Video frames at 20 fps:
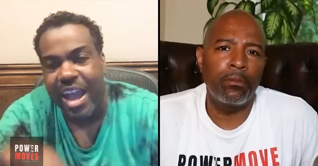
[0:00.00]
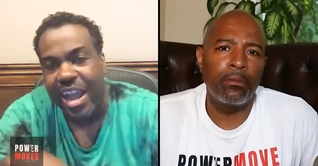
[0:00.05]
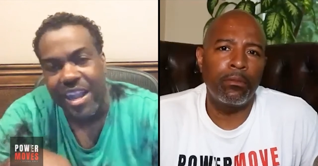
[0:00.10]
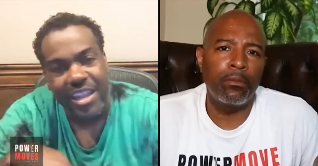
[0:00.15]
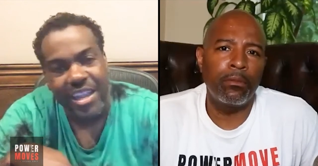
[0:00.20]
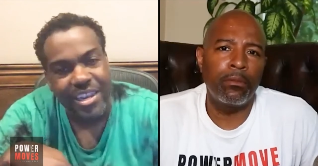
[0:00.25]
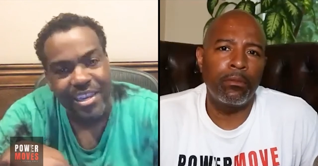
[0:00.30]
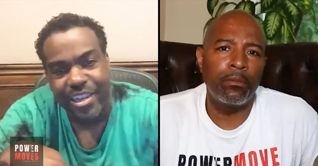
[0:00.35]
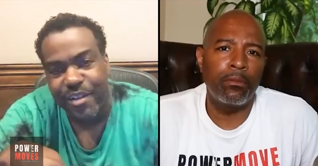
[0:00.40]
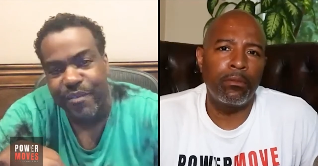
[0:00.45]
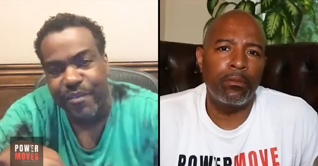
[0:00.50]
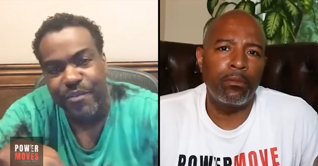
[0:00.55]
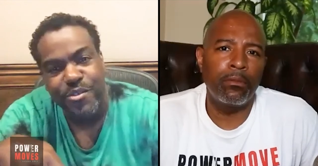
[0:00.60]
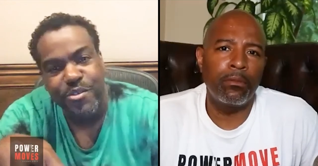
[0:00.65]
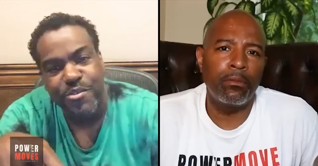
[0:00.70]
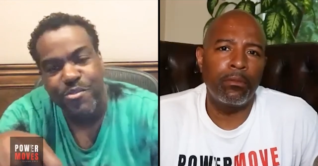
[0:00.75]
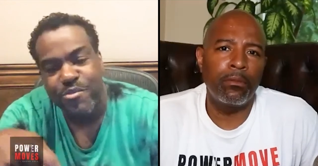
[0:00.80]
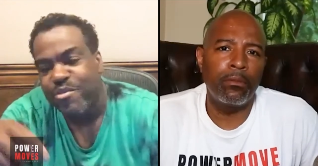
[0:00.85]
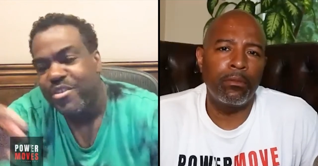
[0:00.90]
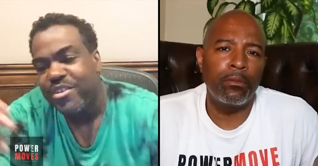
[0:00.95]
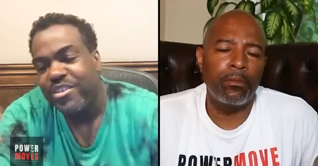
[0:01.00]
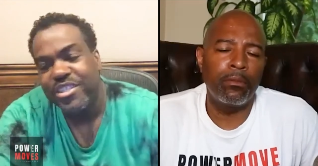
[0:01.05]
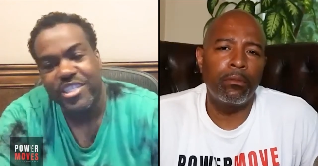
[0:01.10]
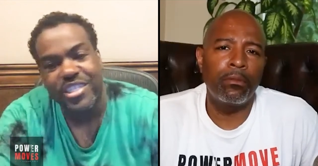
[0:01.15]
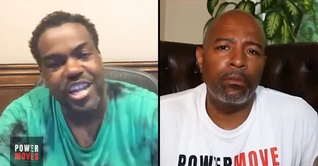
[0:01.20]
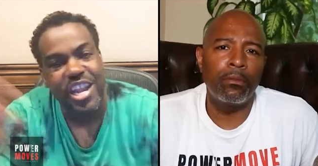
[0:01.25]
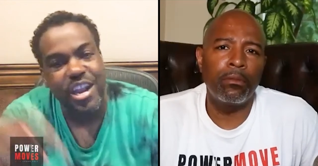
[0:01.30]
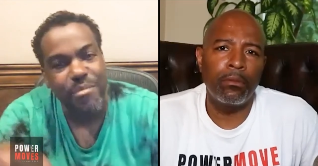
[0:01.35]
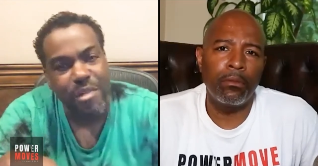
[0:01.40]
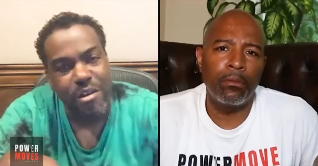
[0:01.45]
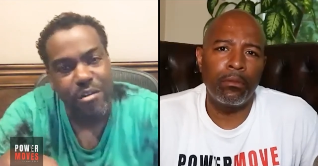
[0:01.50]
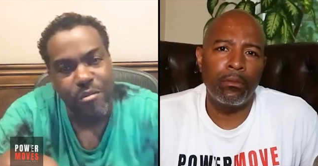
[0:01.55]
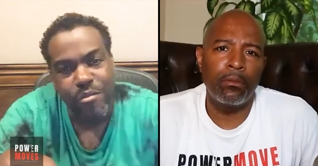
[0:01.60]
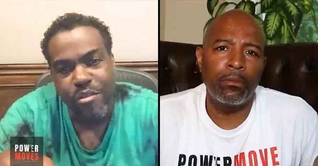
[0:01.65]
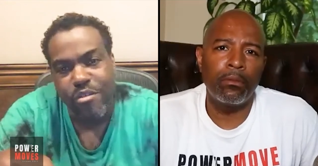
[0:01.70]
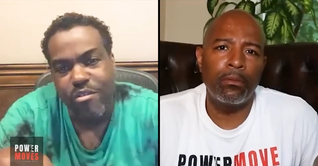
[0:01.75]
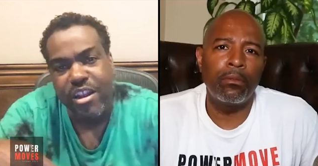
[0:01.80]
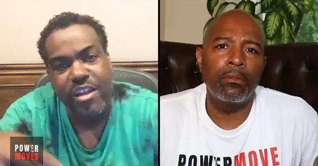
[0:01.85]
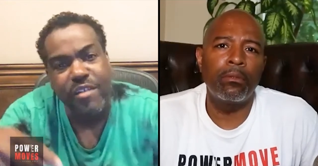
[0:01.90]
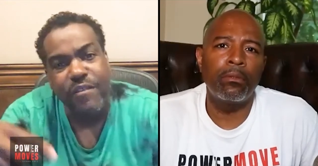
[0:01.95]
Speaker 1: Can Love You, Share My
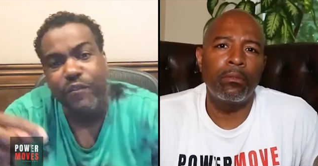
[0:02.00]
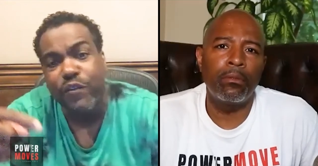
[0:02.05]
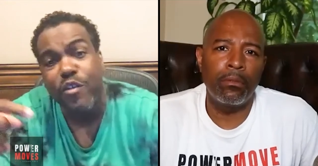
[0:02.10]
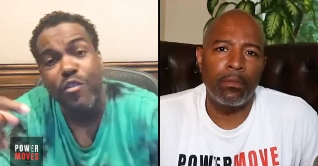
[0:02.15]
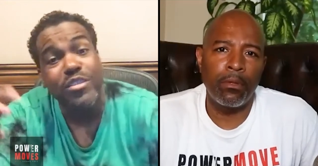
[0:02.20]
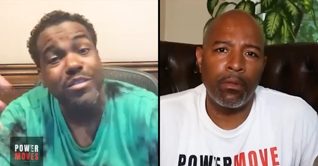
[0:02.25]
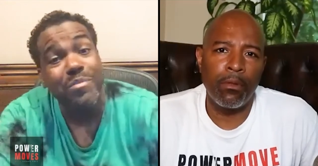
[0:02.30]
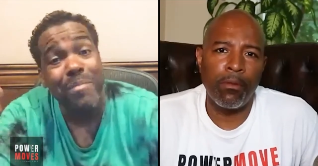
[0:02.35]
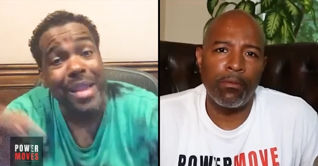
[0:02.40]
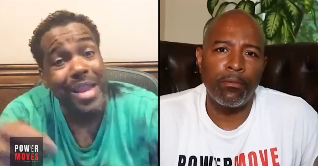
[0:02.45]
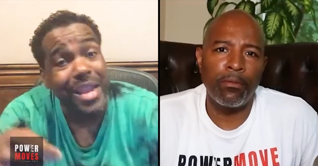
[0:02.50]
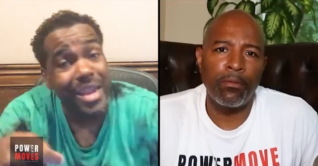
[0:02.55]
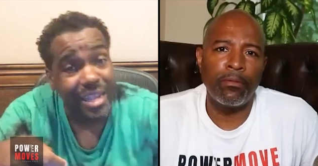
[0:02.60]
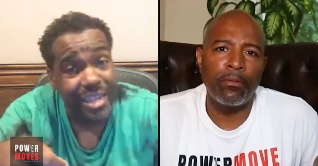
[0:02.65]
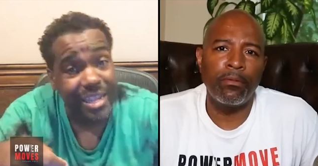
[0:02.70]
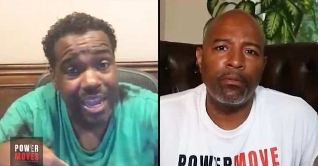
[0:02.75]
World. In the first meeting, I